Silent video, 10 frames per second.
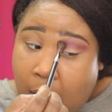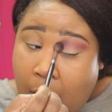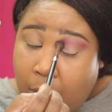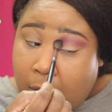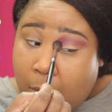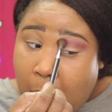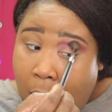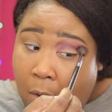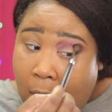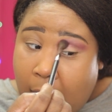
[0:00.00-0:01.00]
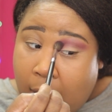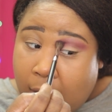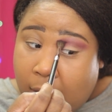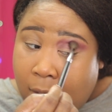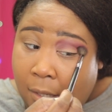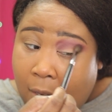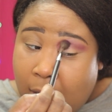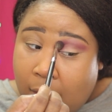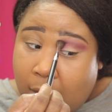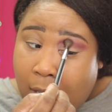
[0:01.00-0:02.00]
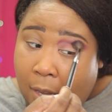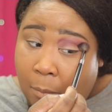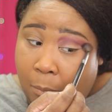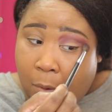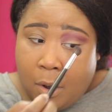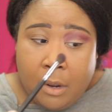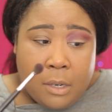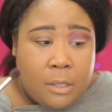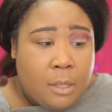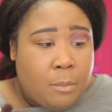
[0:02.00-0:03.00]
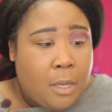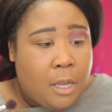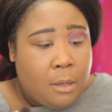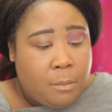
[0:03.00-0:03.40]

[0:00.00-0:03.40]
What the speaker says: Having small eyes is a burden sometimes.